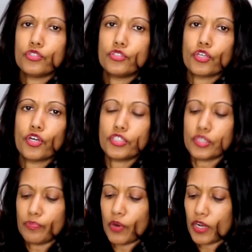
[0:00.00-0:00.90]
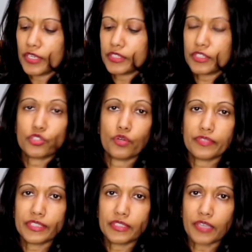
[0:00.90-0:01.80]
Dirty politics
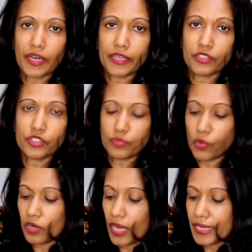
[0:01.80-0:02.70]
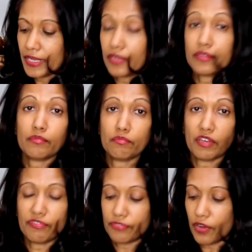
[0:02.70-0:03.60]
over science, more like it, my
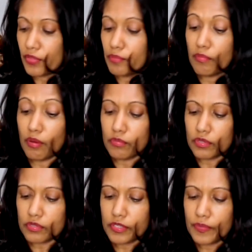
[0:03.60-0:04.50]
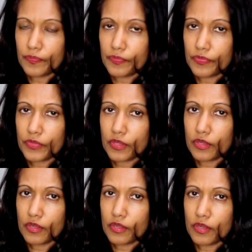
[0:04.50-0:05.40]
father mumbled.
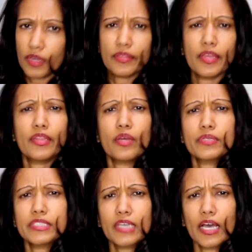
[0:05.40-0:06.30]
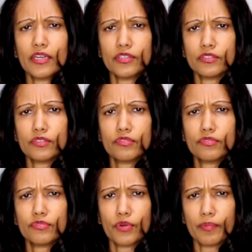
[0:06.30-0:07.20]
And then they were silent
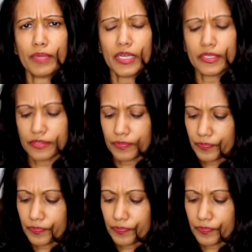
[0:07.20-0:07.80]
for a minute.